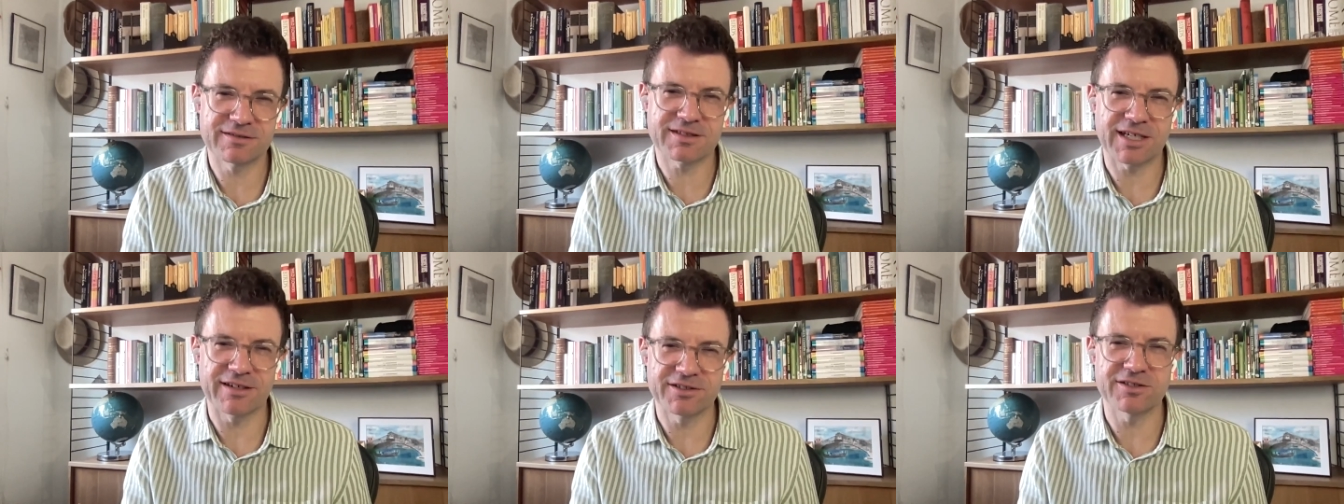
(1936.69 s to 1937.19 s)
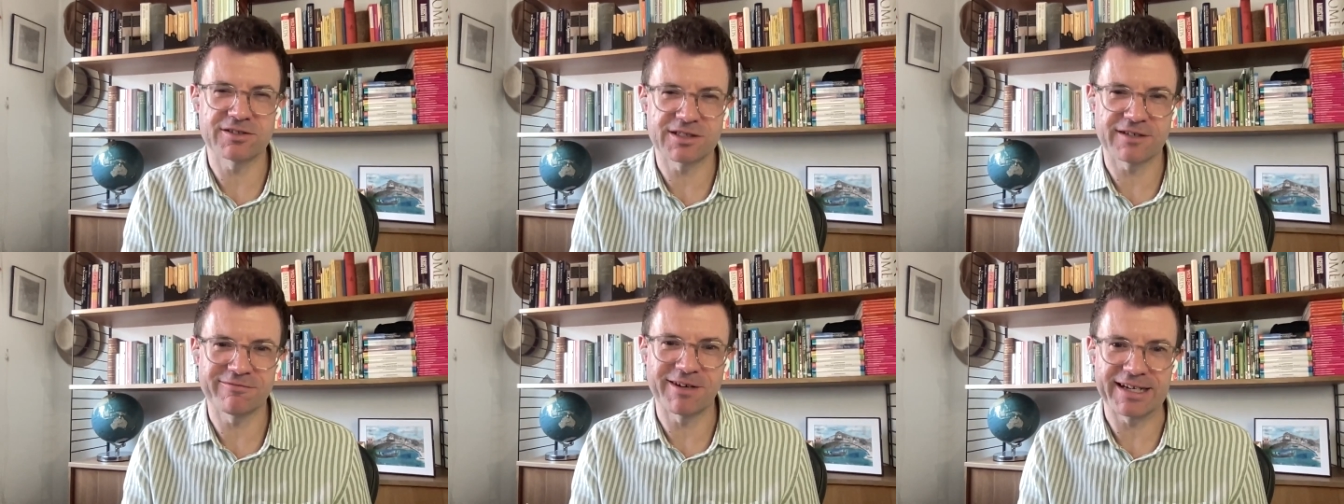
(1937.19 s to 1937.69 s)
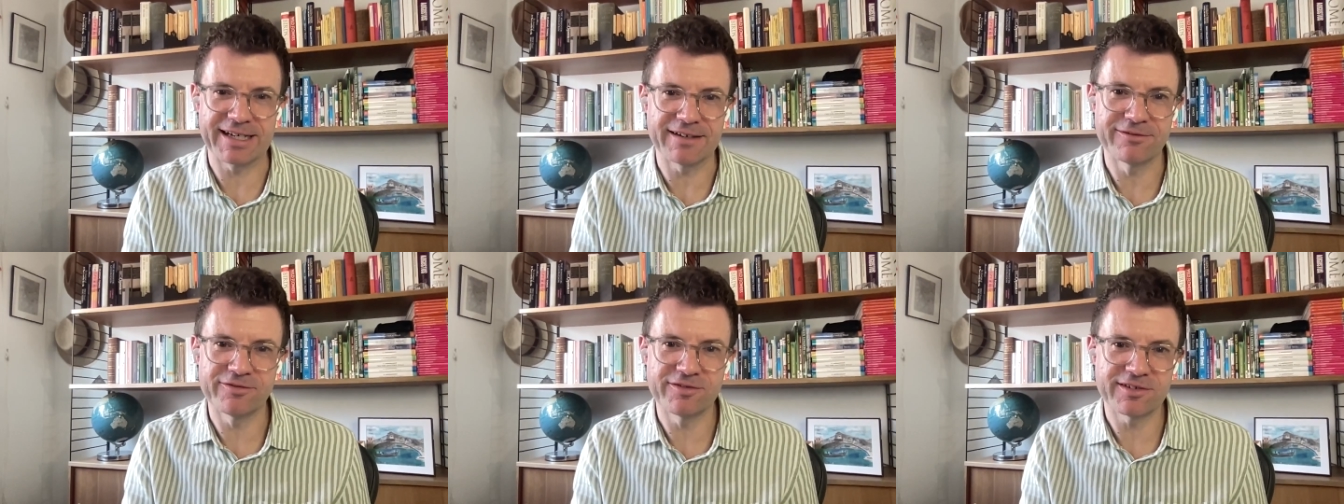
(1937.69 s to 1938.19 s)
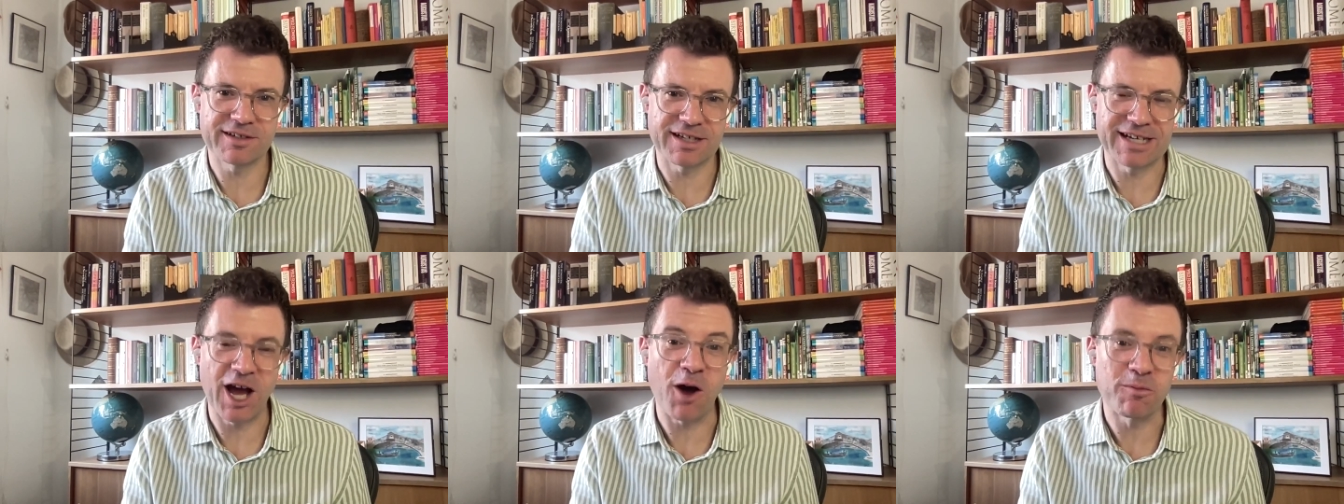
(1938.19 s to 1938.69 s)
kind of shoot stuff well enough
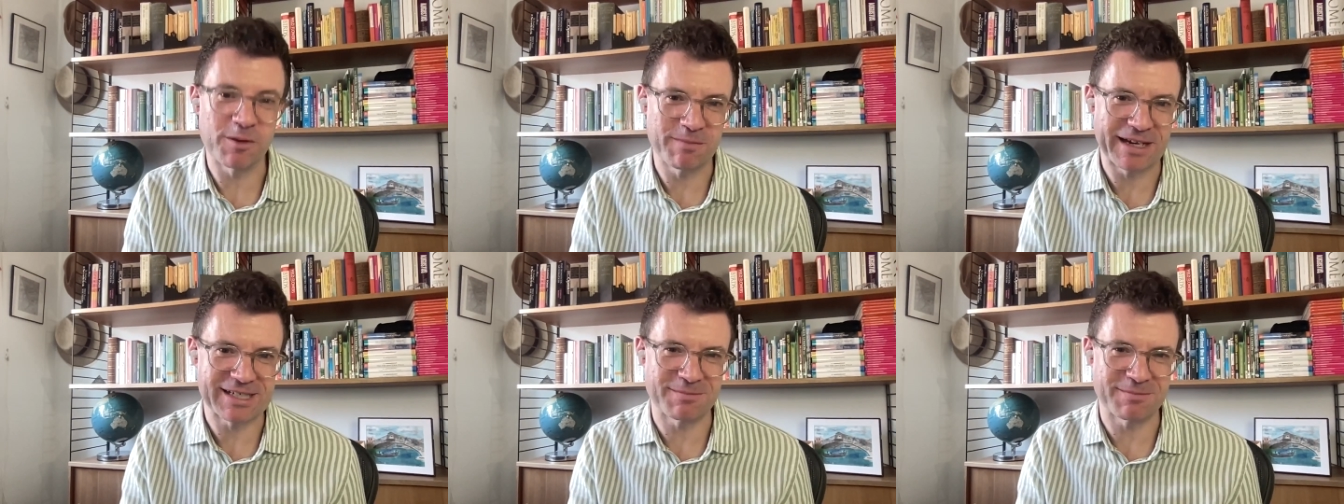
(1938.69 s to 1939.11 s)
and help them make